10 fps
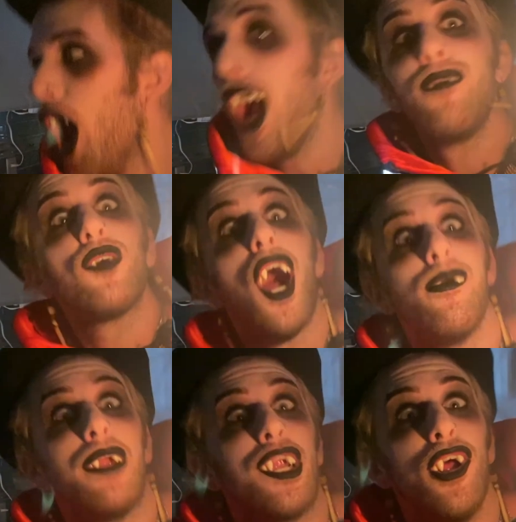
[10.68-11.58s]
I'm
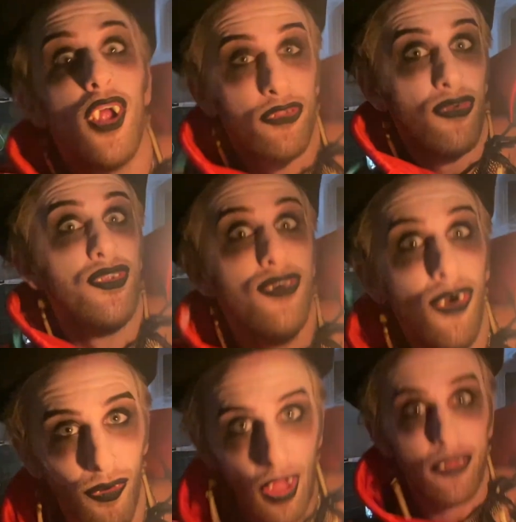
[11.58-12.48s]
coming to
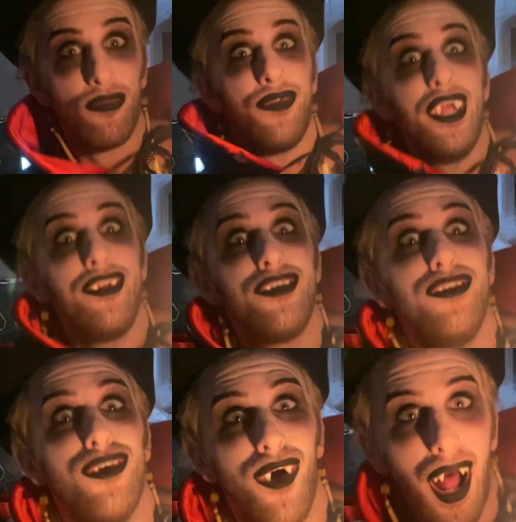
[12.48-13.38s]
you to teach
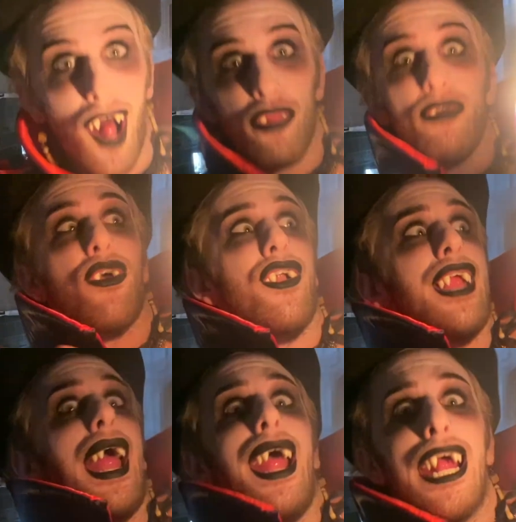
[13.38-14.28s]
you how to
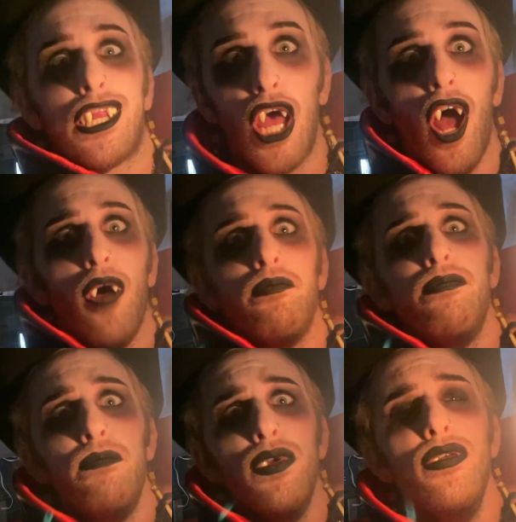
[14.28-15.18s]
create a
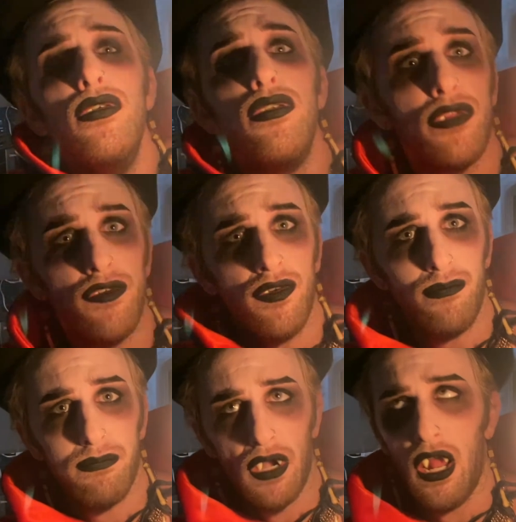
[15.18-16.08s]
beautiful
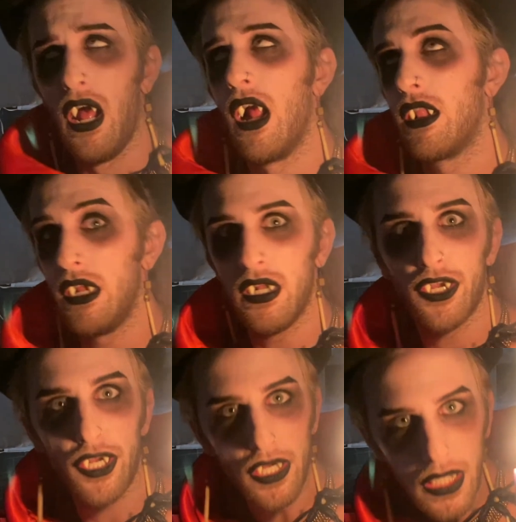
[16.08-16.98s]
bloody
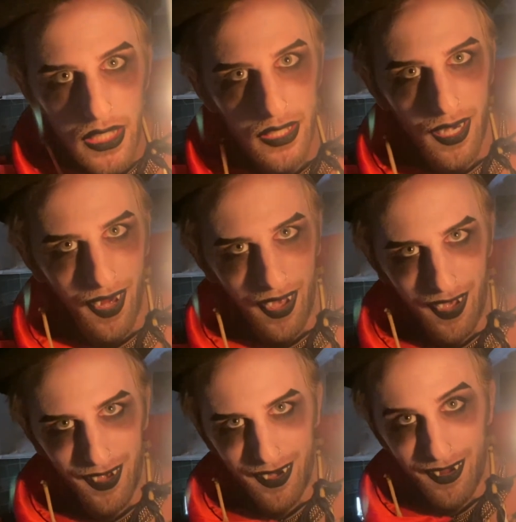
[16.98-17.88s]
cheesecake
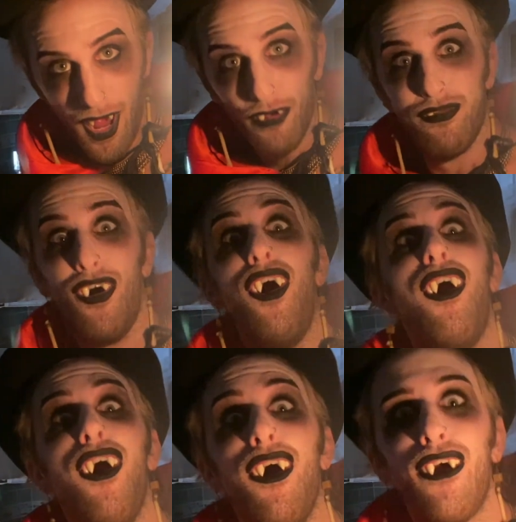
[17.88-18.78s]
for
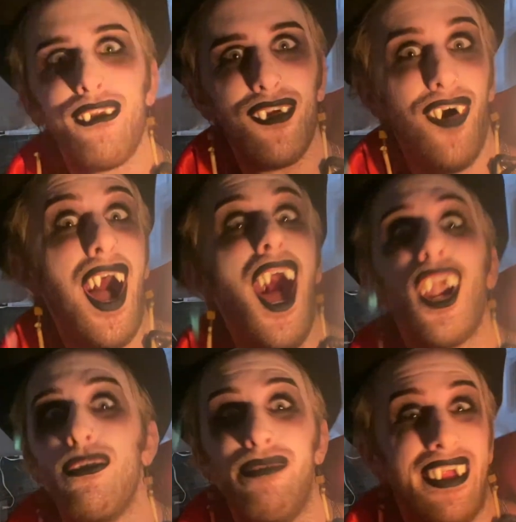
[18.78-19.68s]
all your
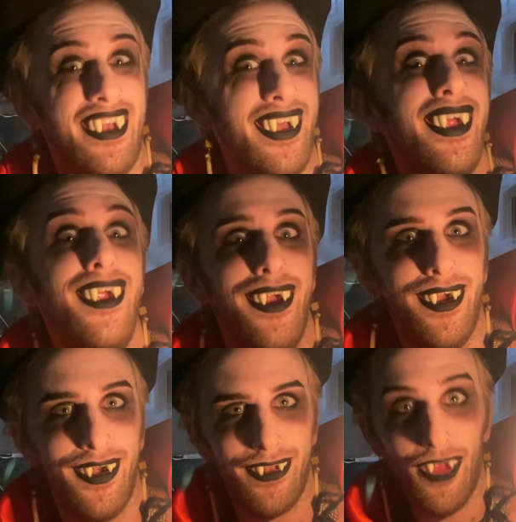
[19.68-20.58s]
Halloween
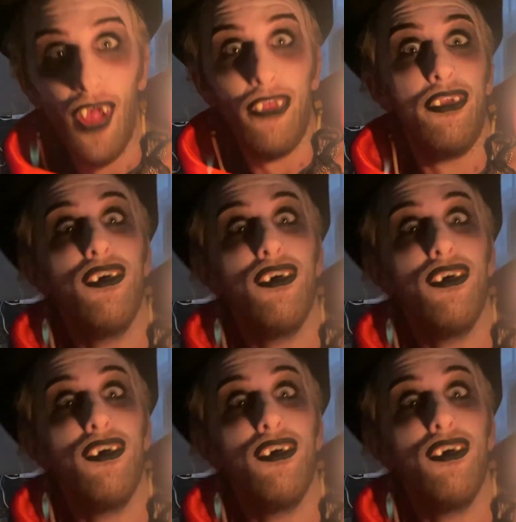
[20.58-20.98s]
needs.